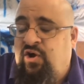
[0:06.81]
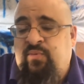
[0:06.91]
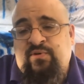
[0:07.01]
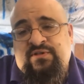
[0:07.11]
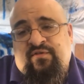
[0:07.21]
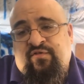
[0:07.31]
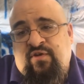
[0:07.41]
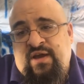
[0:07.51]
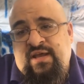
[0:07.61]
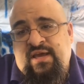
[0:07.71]
Almost a
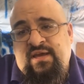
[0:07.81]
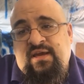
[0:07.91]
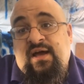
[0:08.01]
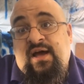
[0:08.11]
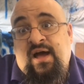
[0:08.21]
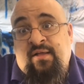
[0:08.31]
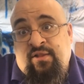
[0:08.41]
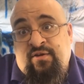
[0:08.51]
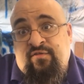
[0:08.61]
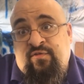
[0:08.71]
Friday.
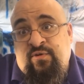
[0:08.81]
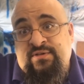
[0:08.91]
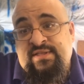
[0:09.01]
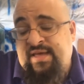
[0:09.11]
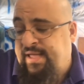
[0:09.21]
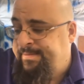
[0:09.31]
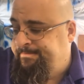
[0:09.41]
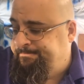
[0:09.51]
Looking forward to that.